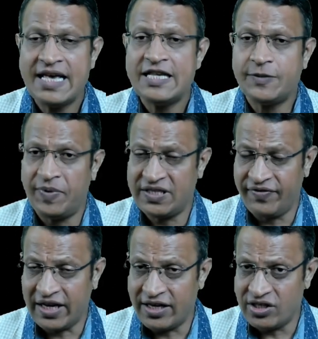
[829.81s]

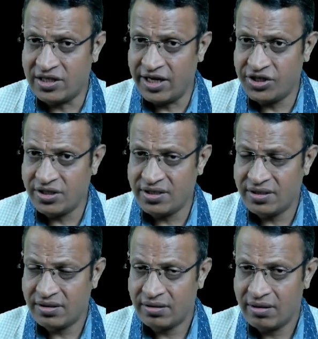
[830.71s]
specific
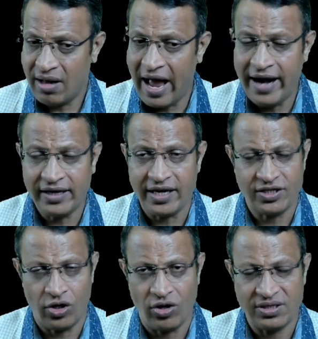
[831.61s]
legislations, and
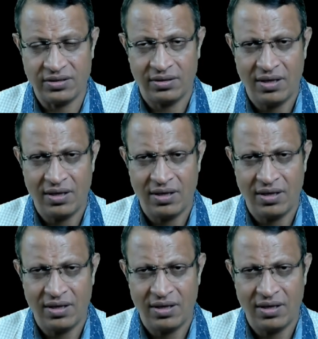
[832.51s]
case laws.